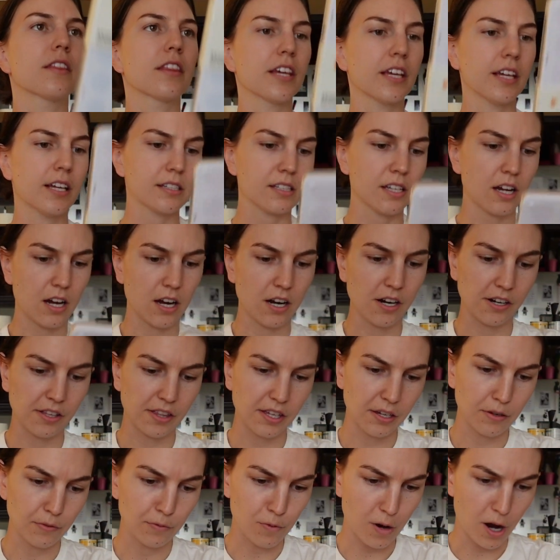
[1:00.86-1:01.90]
These are
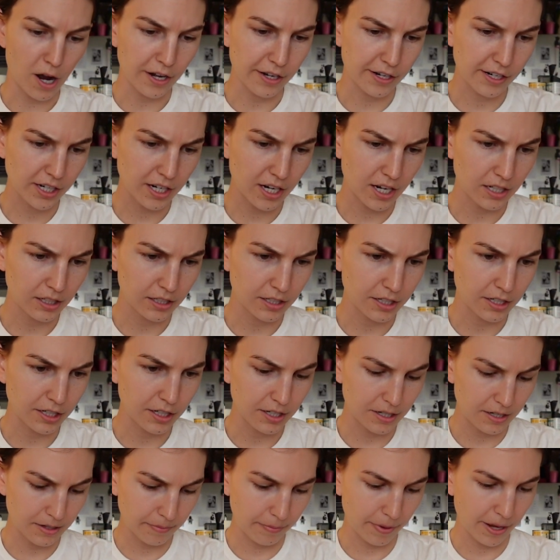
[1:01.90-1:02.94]
the
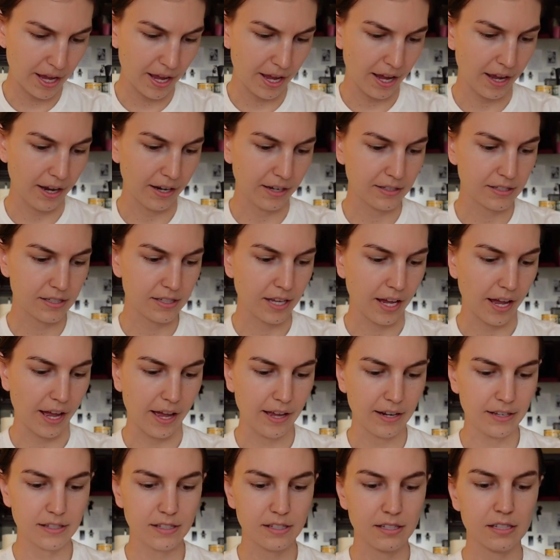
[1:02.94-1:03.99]
watercolor pan
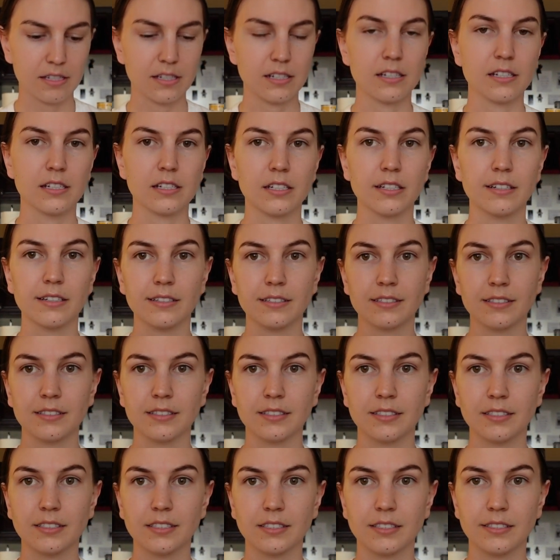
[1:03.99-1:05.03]
sets.
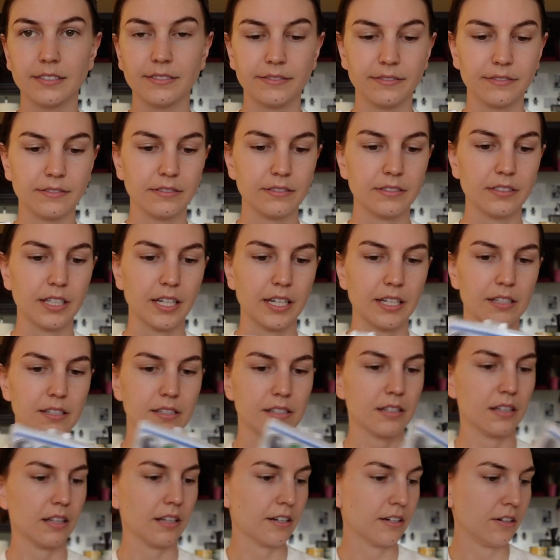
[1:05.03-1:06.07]

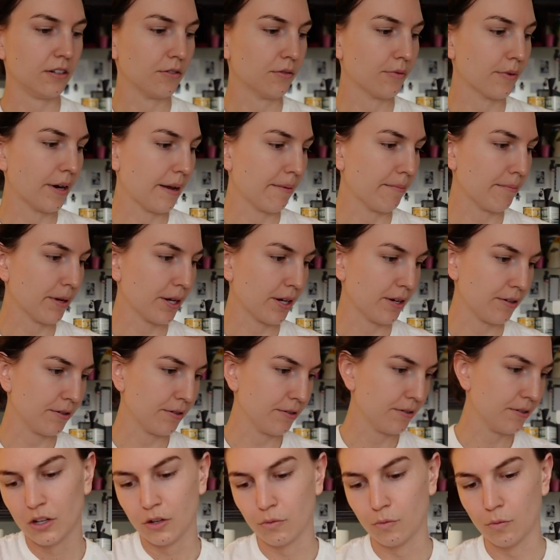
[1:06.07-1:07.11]
Nice little rainbow.
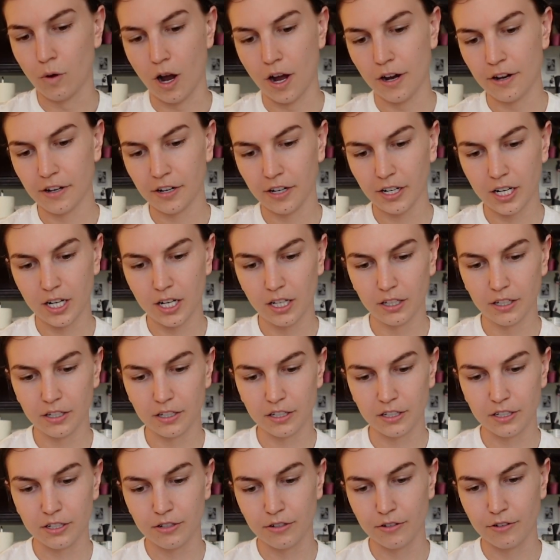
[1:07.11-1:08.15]

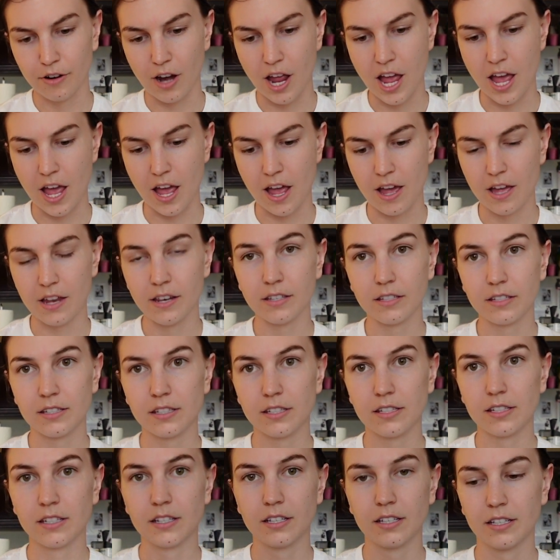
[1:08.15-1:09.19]
Watercolor
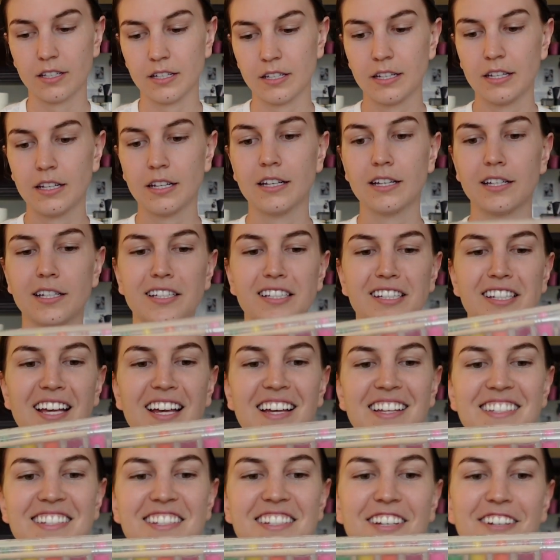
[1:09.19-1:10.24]
crayons. It
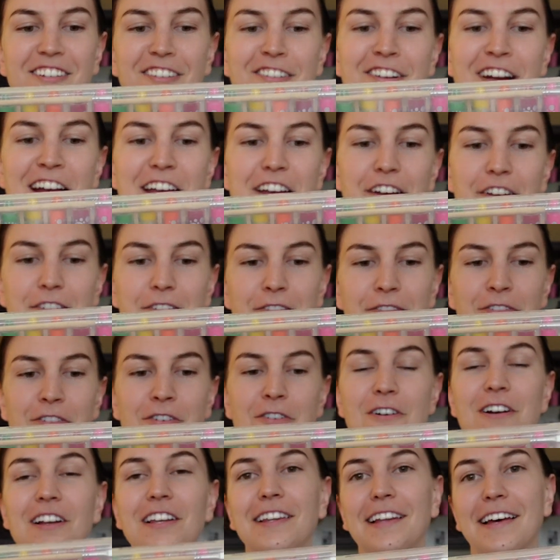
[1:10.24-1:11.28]
says great
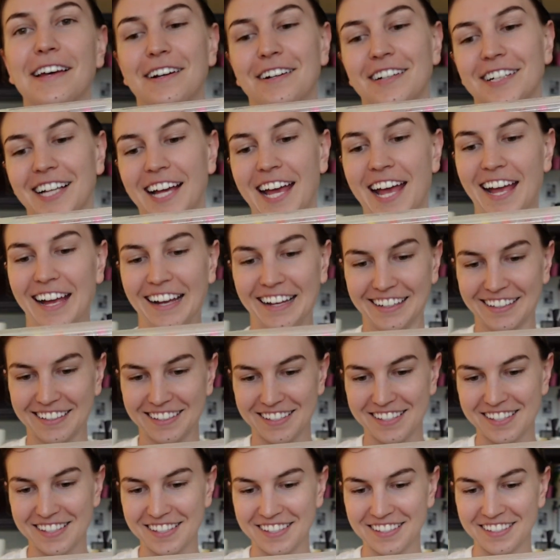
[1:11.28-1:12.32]
for little
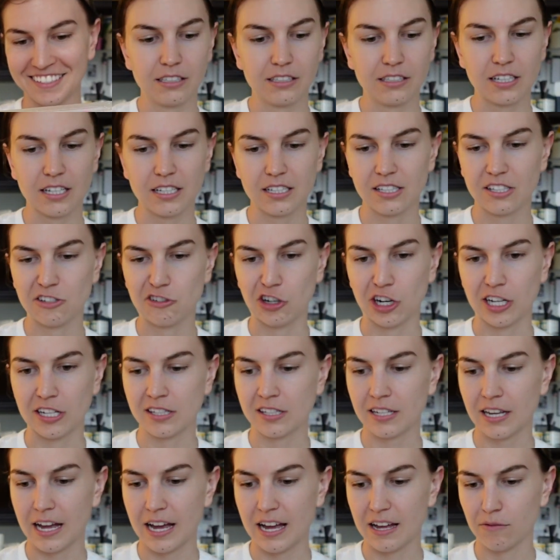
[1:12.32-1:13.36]
hands. It says
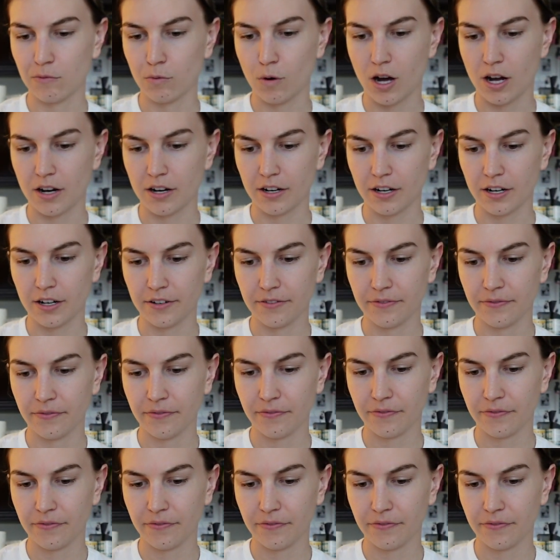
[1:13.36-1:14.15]
just add water.